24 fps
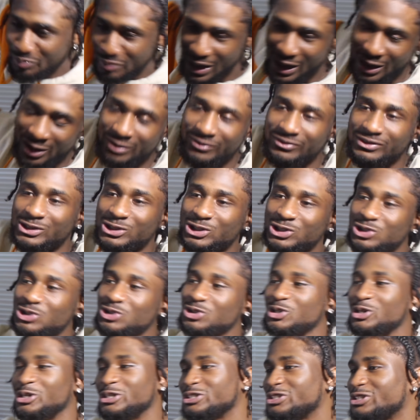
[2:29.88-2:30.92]
back of his
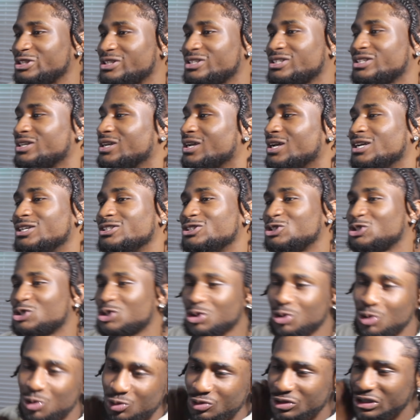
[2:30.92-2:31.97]
truck. Just,
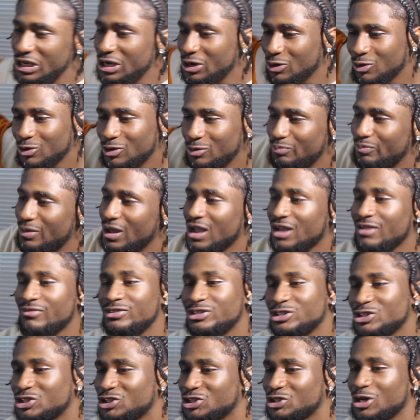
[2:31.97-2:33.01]
just threw deer on the back of
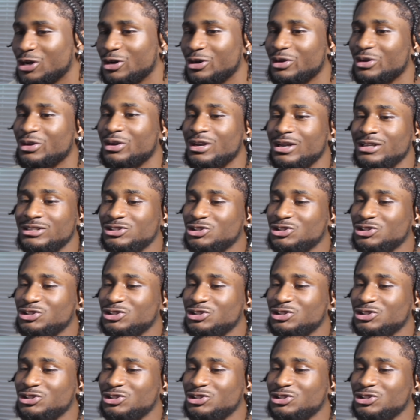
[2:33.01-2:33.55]
his truck,